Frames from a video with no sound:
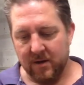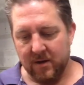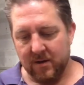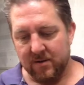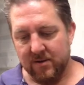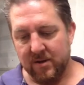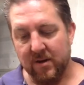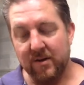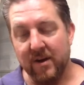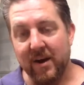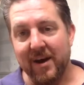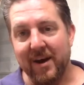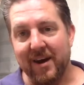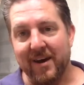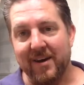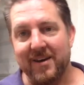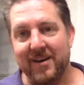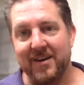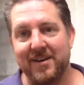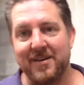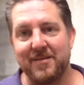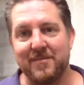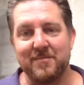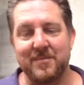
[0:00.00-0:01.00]
So yeah,
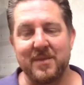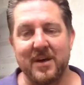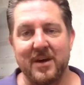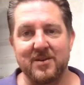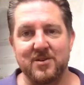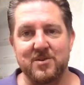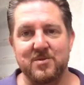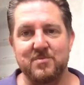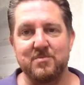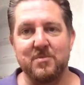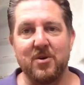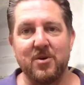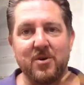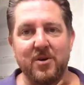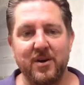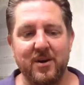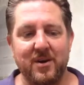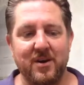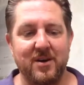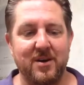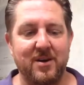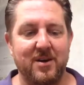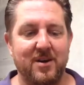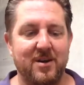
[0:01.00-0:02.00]
that's
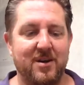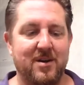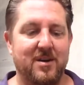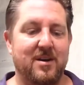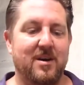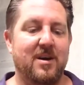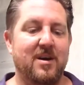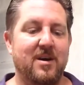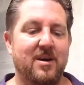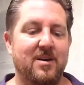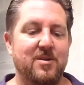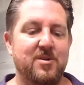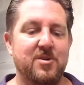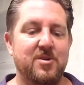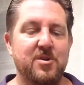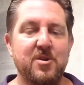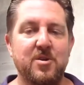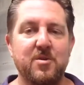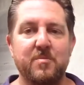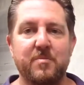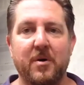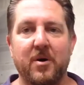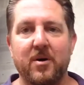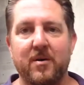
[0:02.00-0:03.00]
my
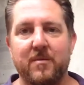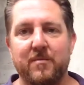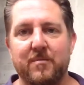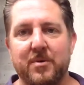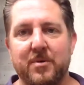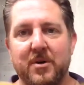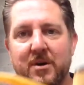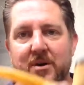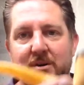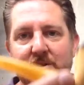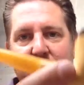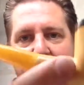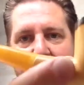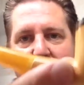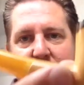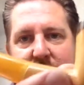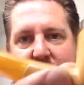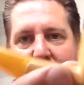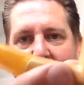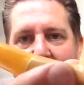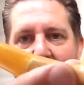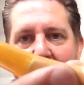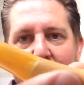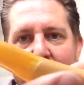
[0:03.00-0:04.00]
new pipe
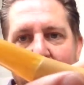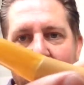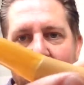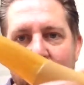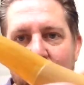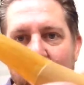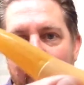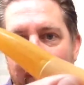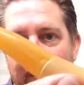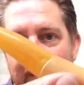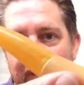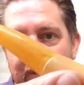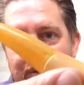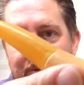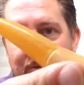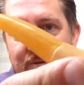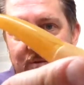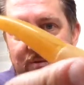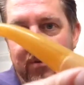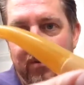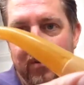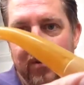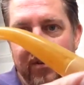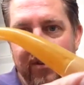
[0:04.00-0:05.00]
purchase, a holy grail
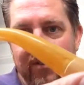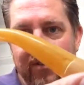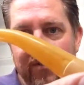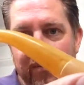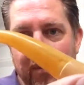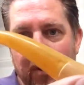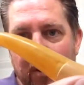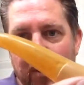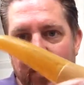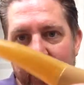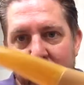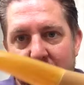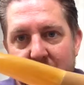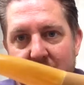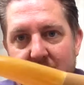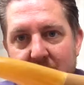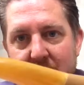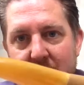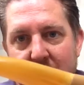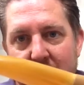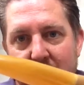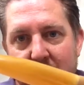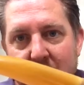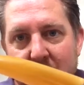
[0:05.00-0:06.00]
of mine,
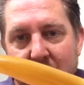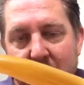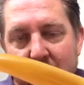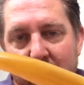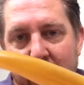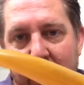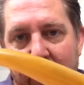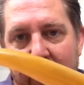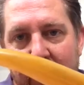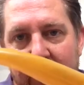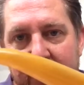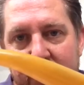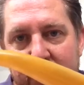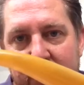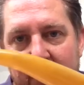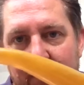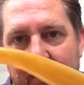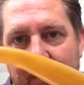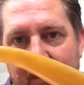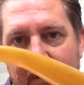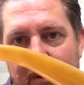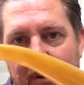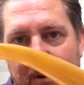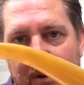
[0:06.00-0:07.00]
and
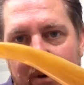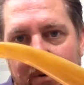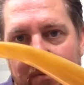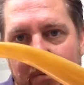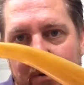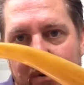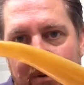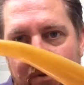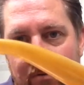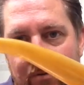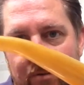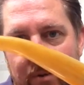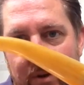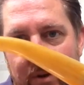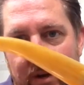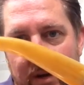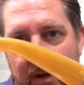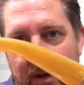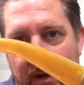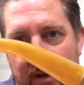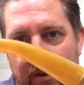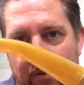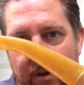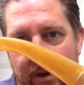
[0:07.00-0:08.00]
something that I'm going to
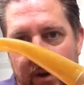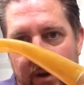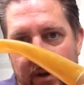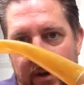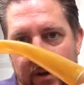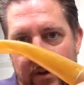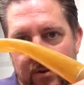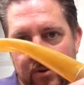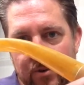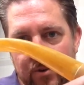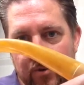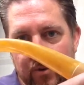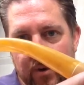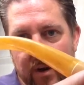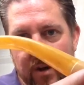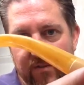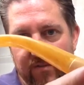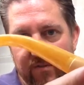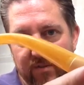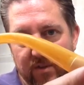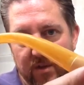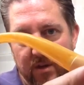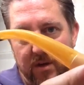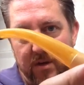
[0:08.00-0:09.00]
really, really enjoy
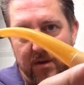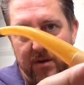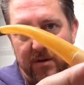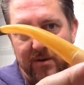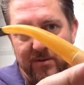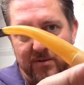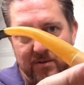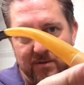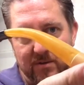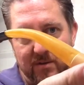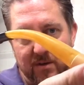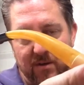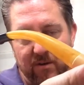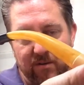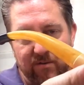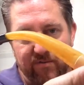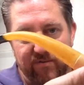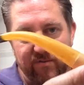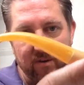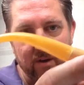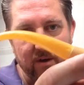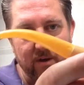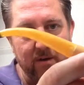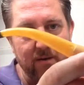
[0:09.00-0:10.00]
over the years, and
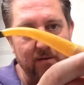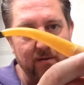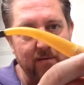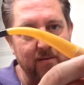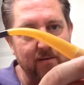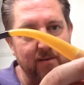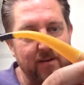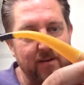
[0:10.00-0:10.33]
hopefully,